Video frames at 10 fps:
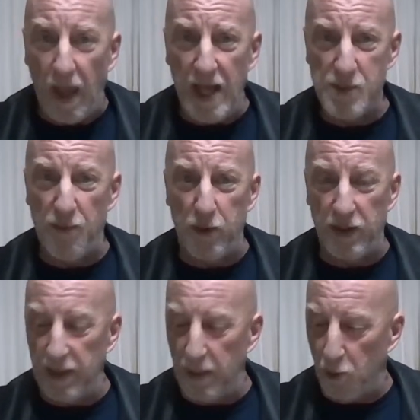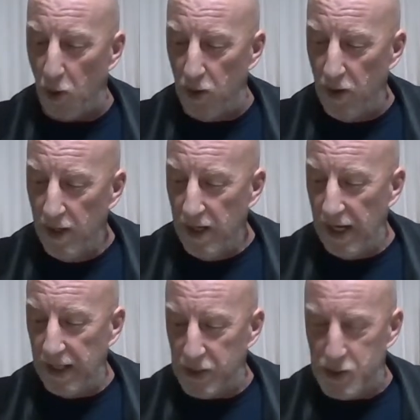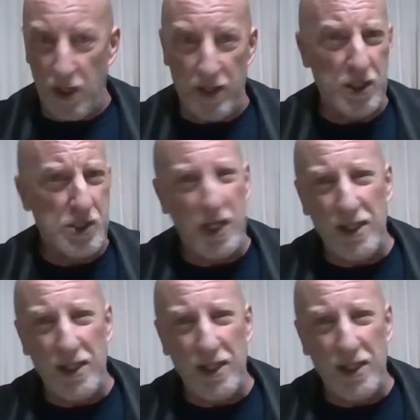has voted Liberal and it's gone just